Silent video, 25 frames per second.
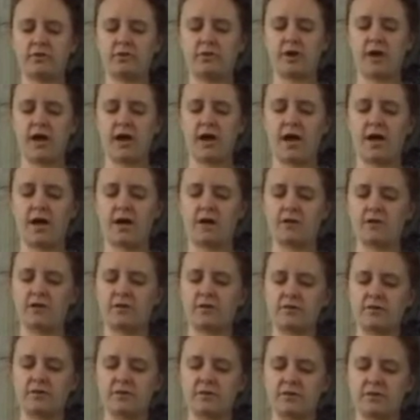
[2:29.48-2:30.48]
your head,
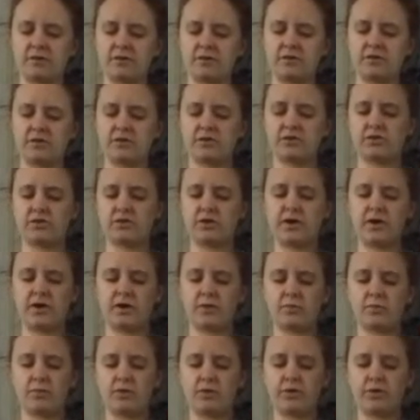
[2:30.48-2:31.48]
there's this
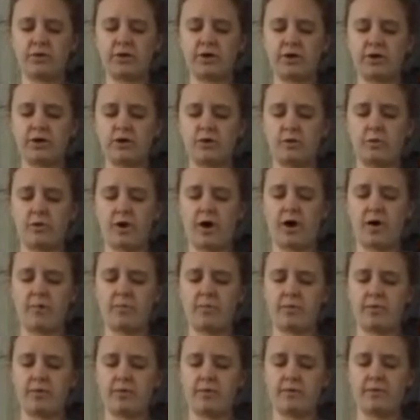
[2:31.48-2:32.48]
string pulling you up.